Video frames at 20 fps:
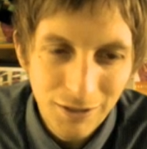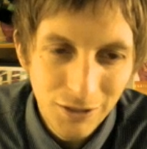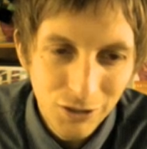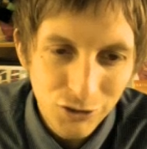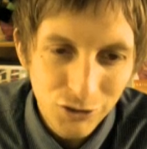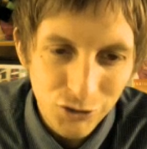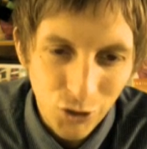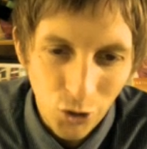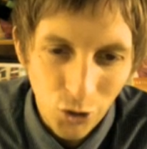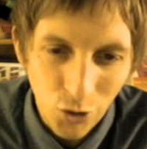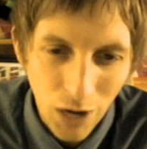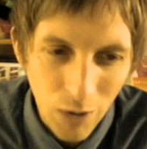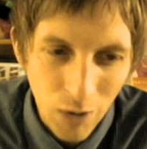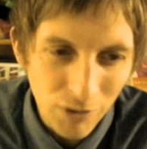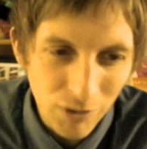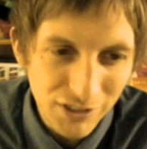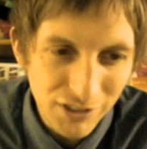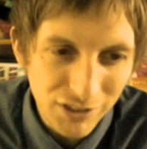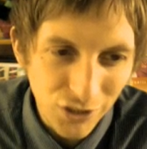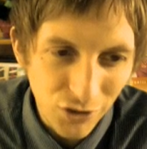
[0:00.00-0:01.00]
So I
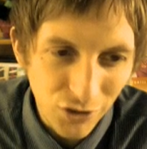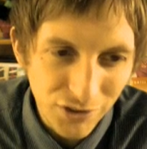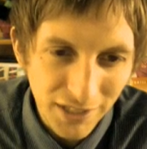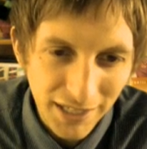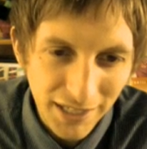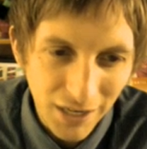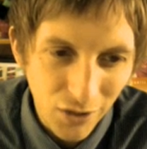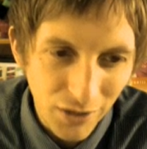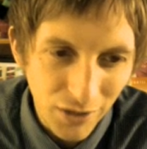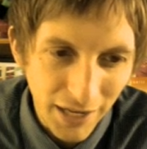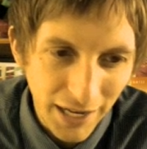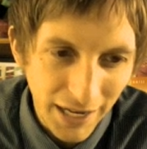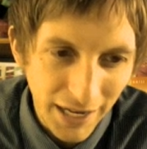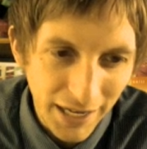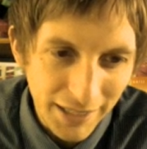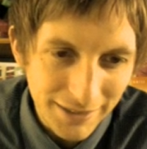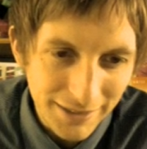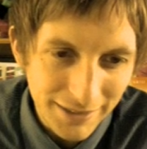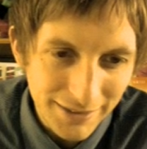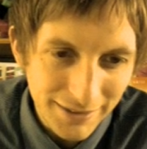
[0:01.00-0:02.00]
would start that out
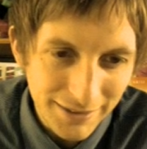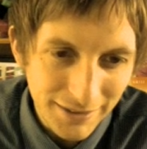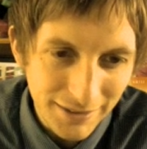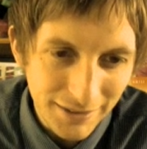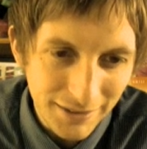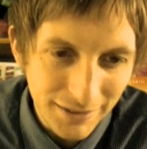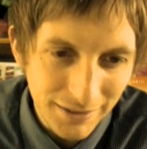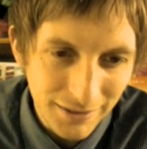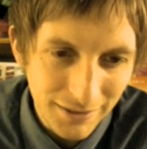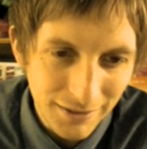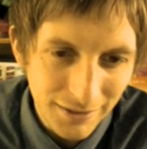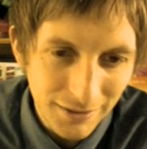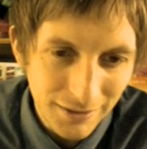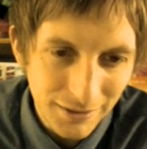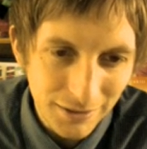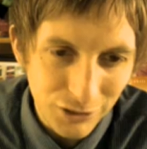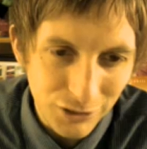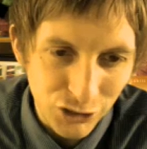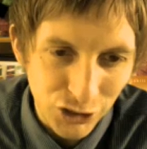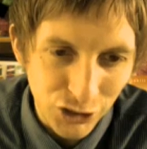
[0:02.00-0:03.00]
at
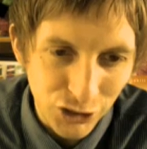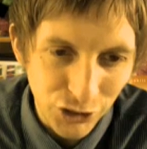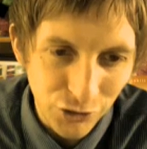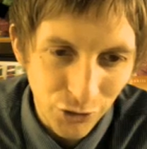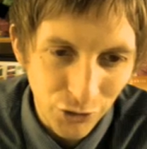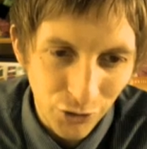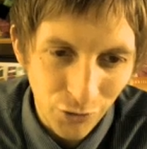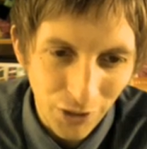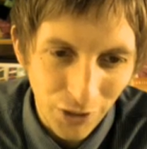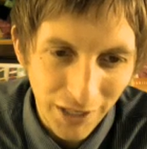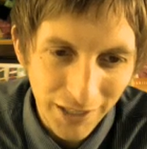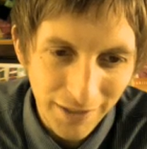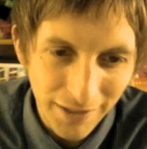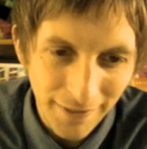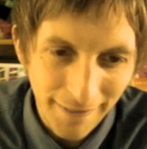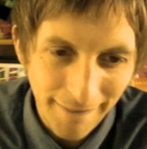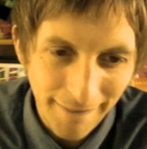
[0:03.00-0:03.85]
zero, right?